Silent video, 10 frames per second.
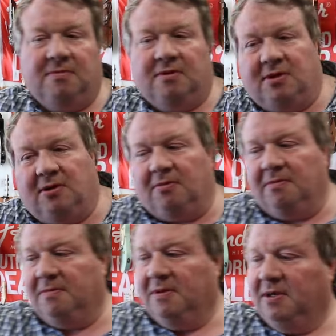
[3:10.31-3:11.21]
So,
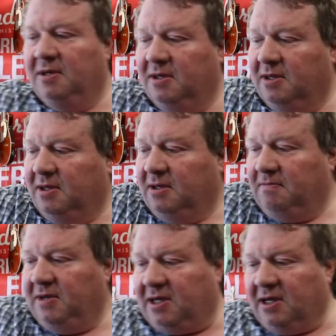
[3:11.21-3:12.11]

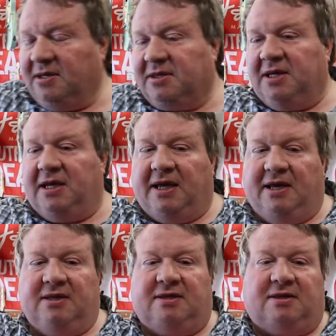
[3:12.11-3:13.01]
because it
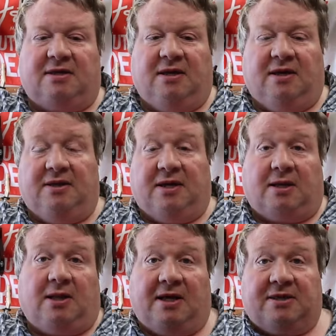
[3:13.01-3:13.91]
has that
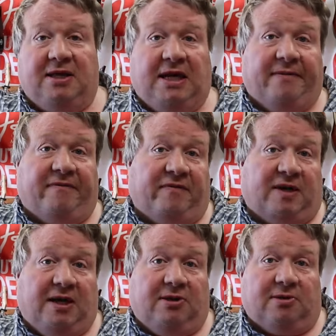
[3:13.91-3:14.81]
Class D
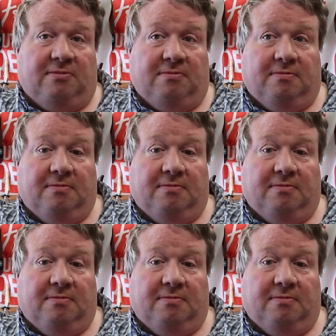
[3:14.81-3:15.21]
amplification,